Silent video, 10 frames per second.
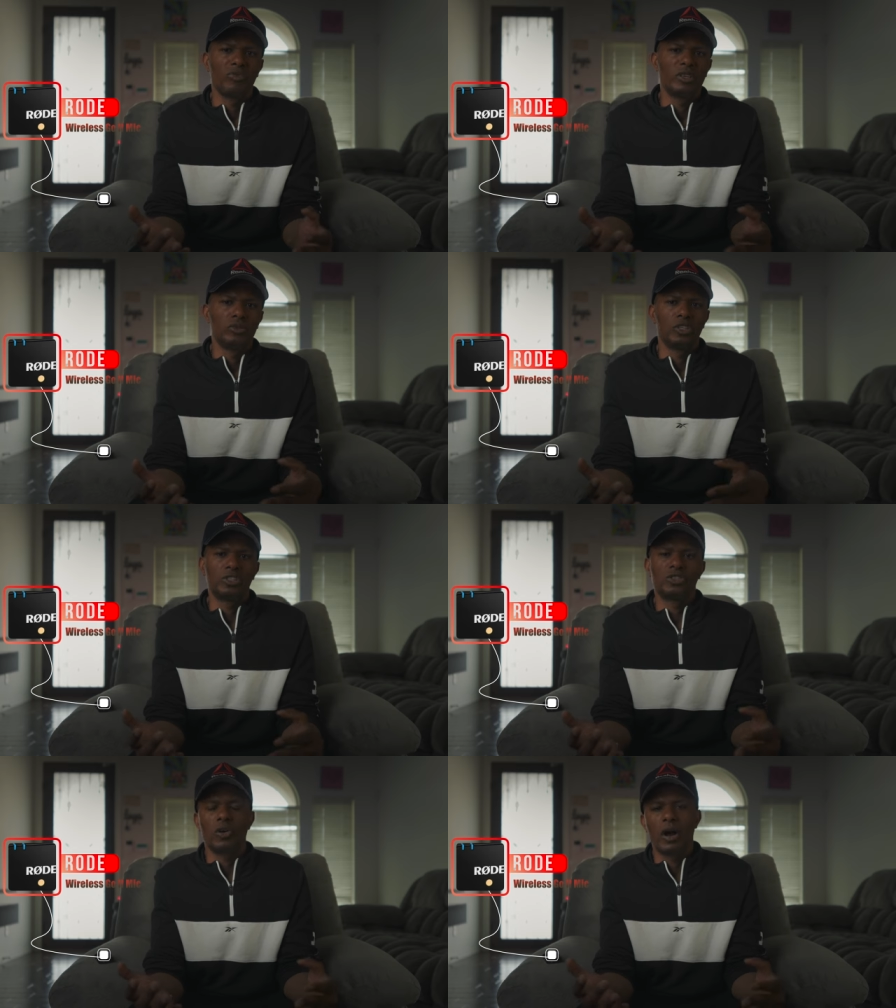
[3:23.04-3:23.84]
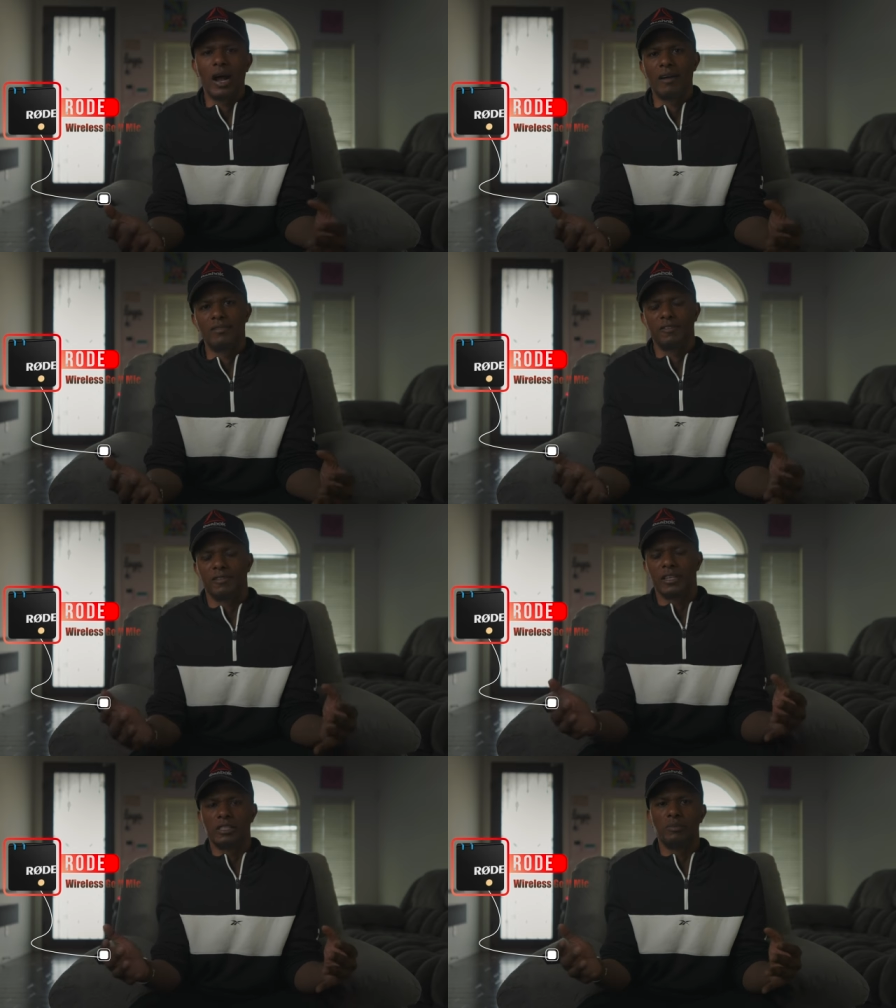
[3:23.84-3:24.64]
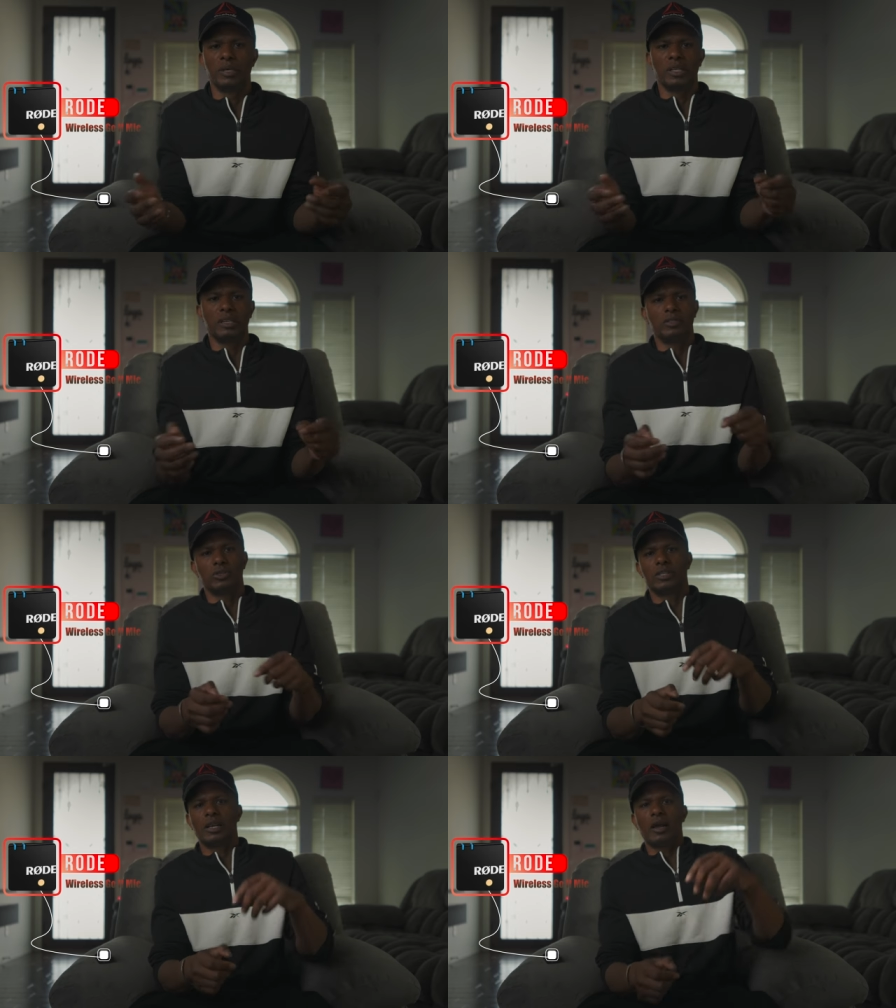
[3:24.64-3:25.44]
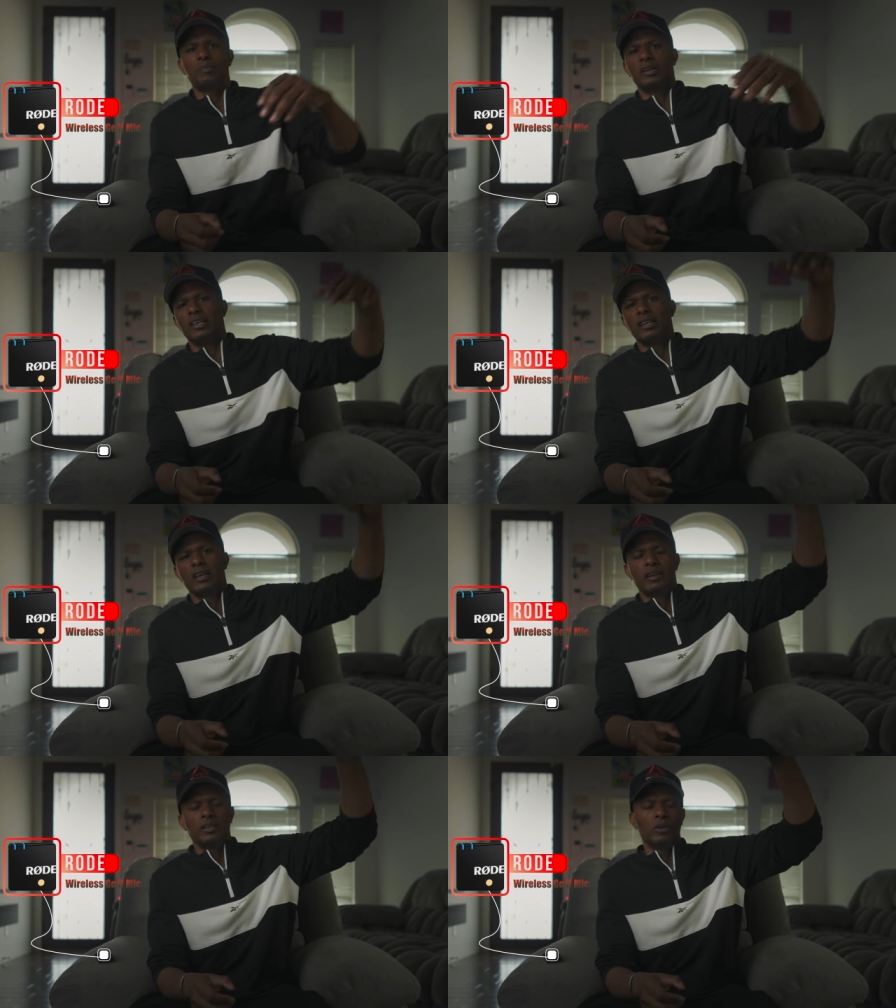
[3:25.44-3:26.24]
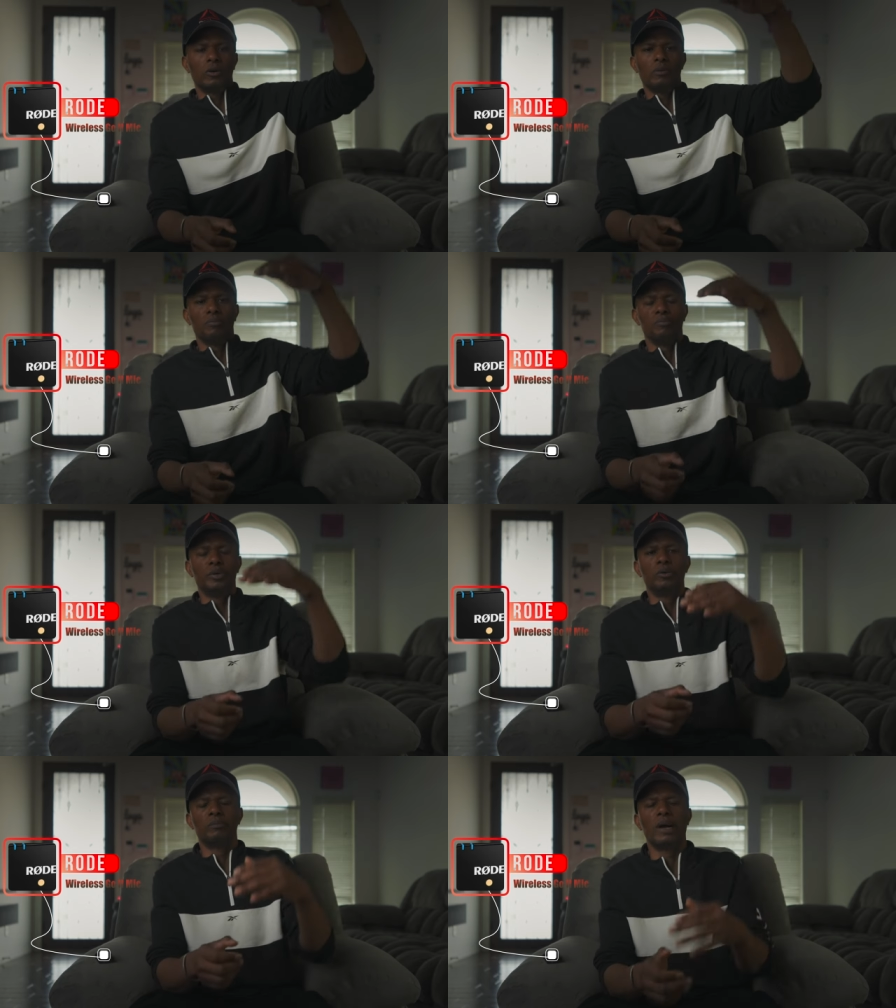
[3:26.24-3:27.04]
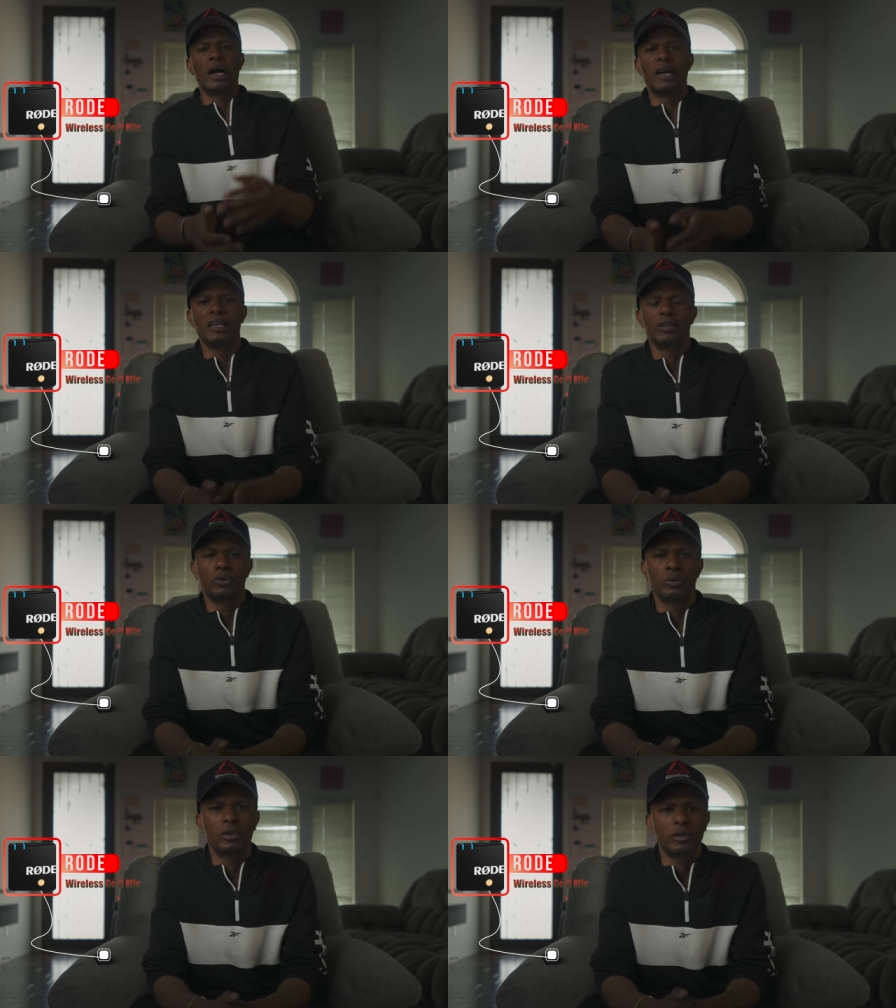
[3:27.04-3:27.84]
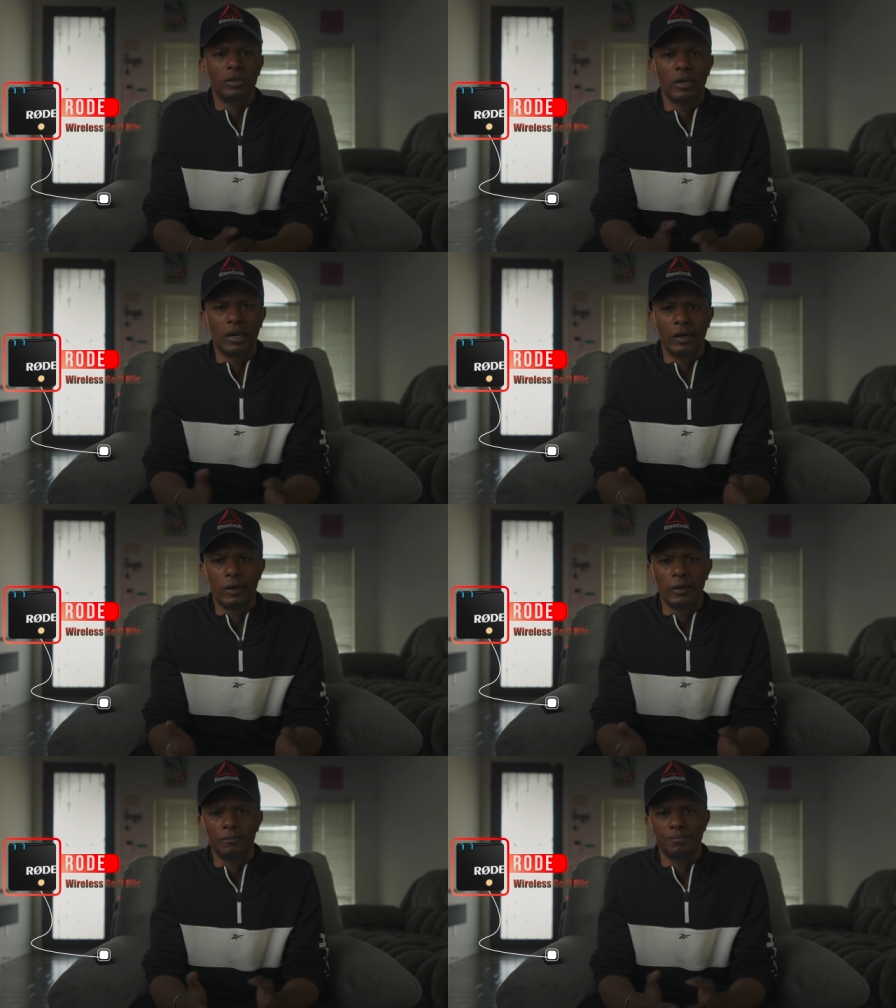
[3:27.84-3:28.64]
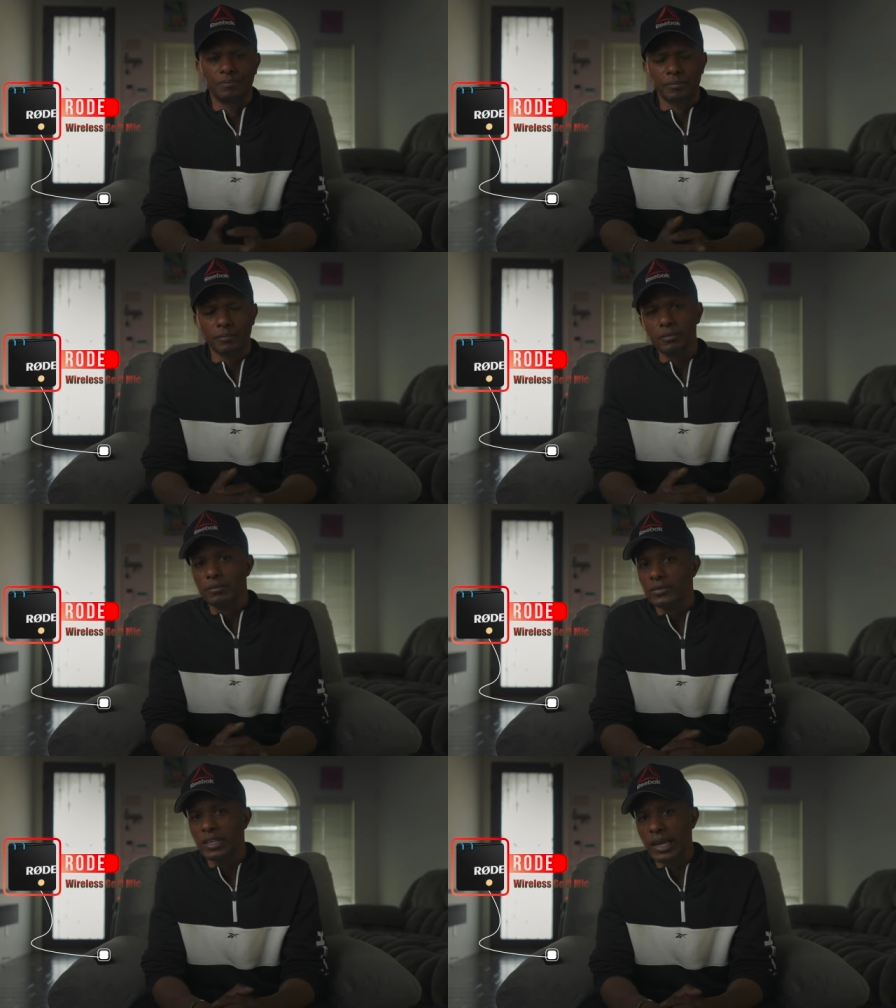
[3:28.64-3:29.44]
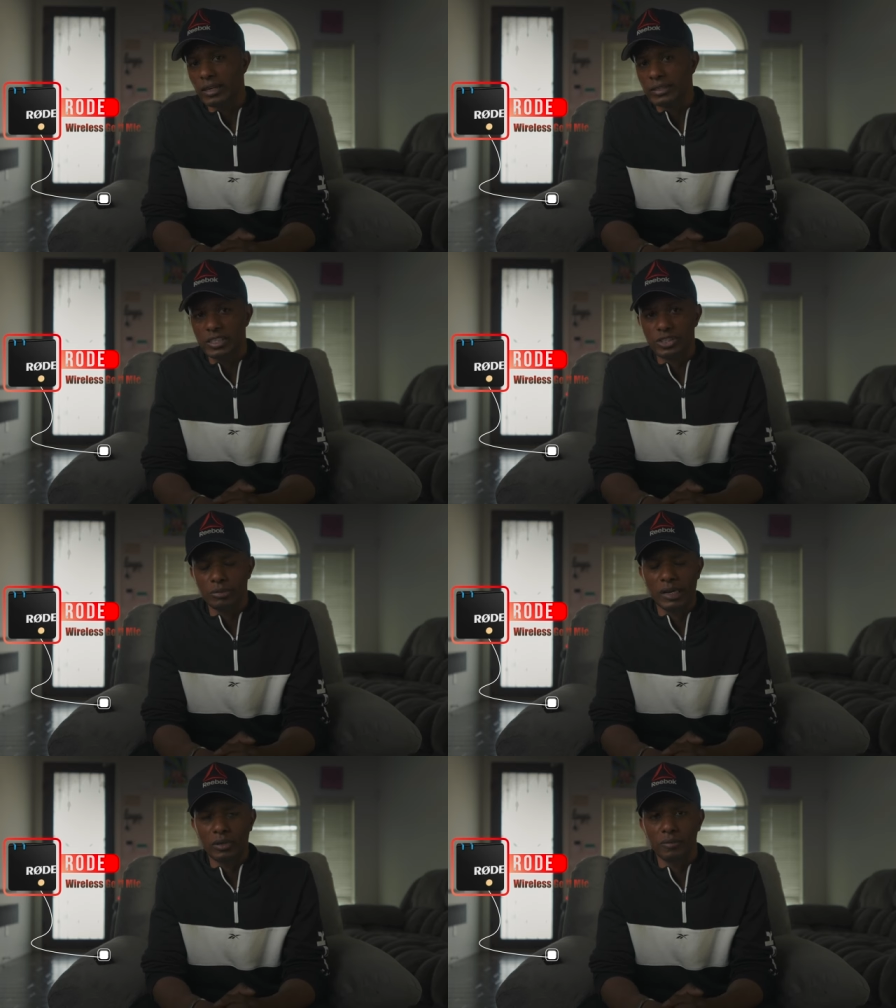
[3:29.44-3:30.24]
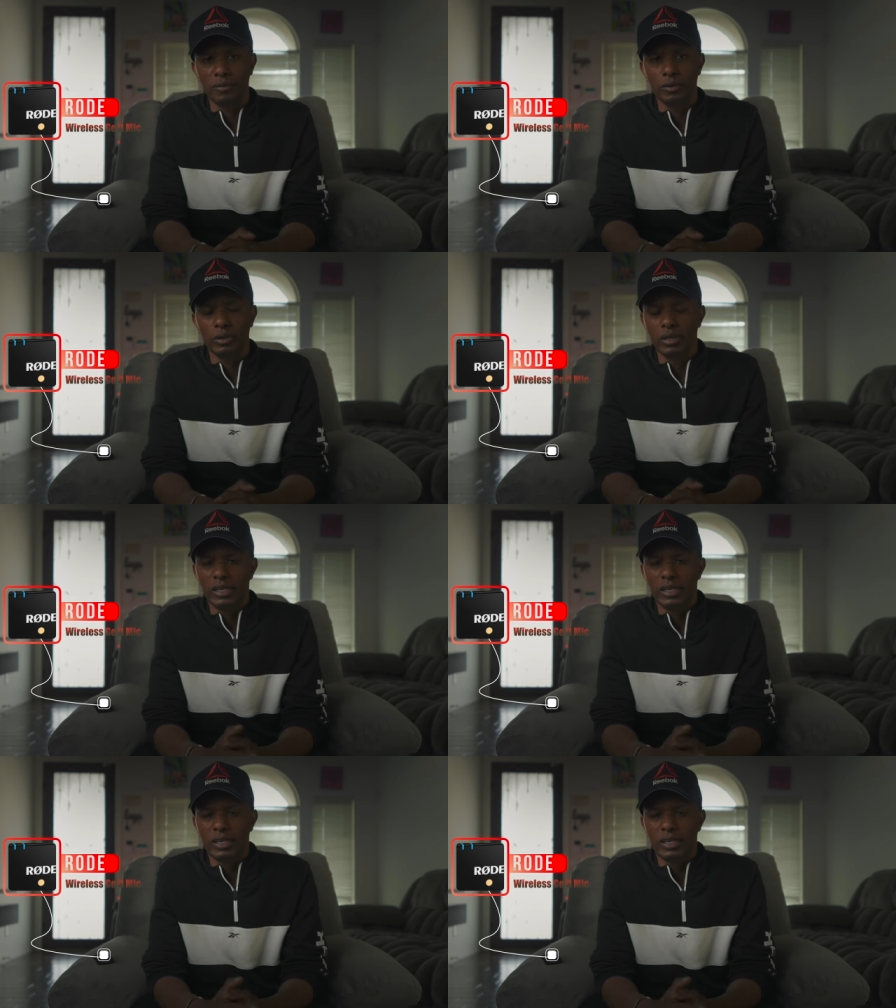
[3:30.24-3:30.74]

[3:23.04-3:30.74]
you just don't have the flexibility to set up a you know boom mic or uh, a condenser microphone.